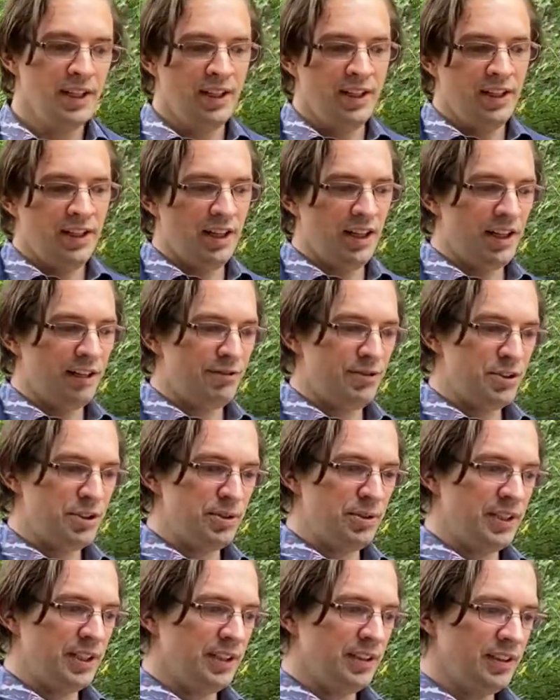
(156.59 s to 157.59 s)
of
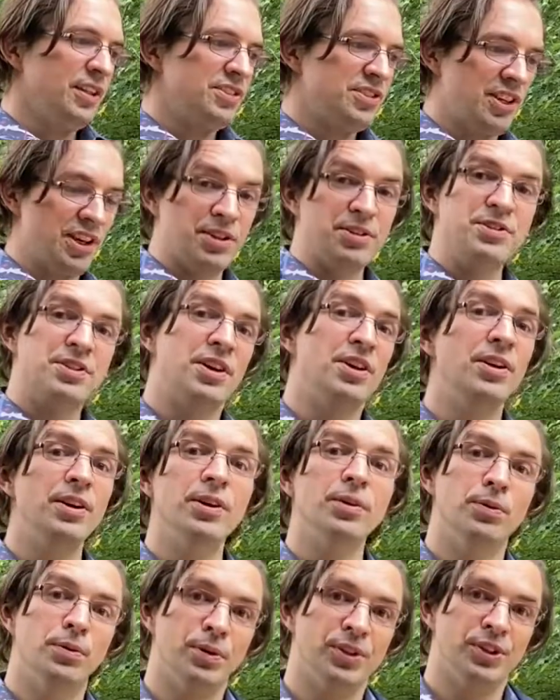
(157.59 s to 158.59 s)
doing
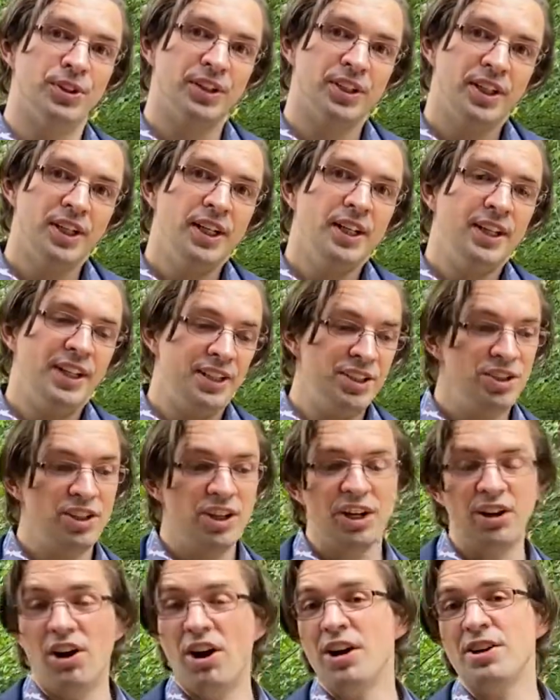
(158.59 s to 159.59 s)
secretarial work, and you
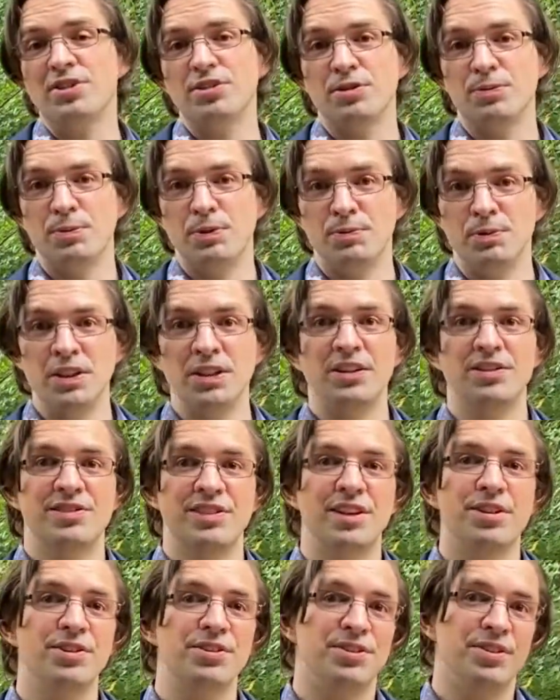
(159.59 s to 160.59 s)
got awesome at being a
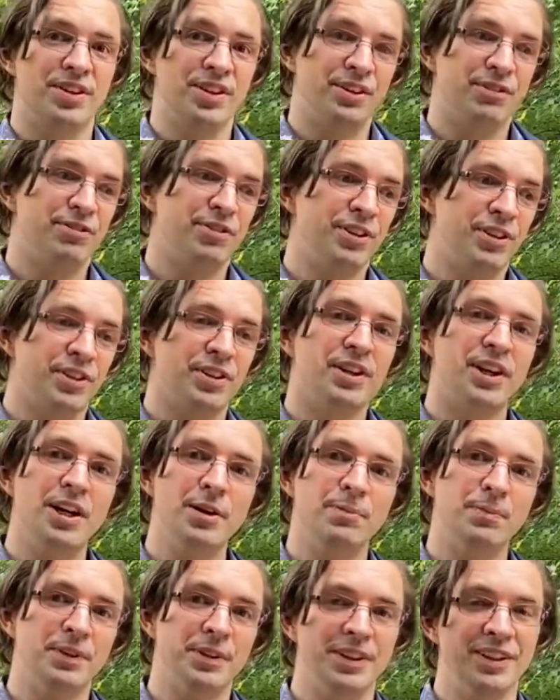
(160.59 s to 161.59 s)
secretary for your
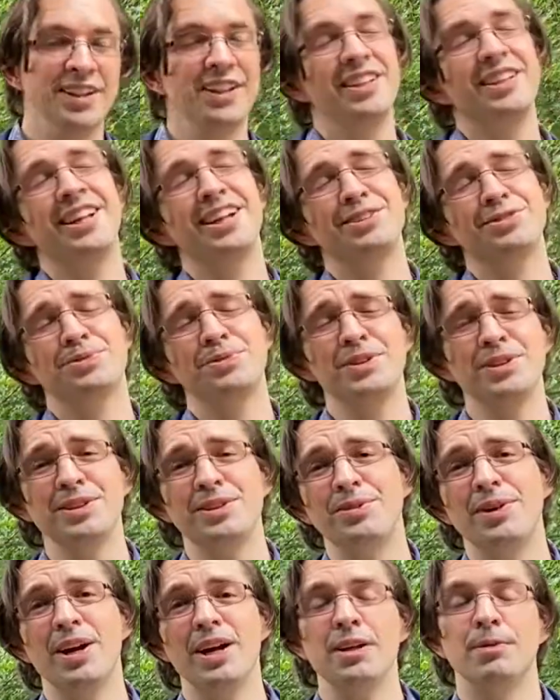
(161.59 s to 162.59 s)
company, and that's really
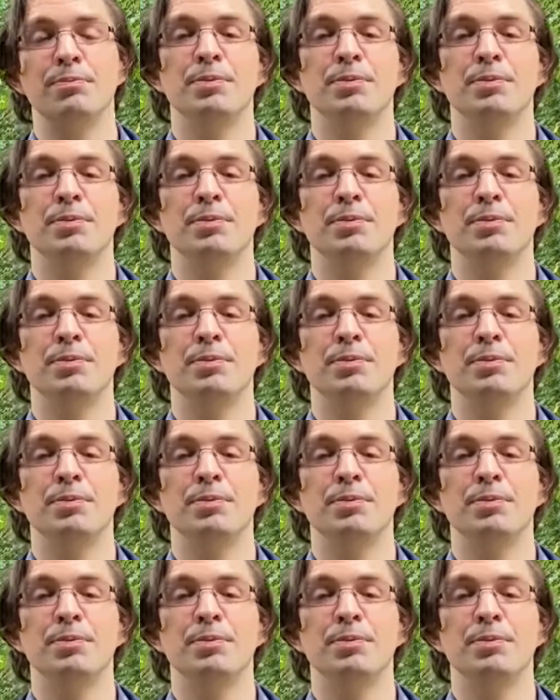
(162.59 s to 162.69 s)
great.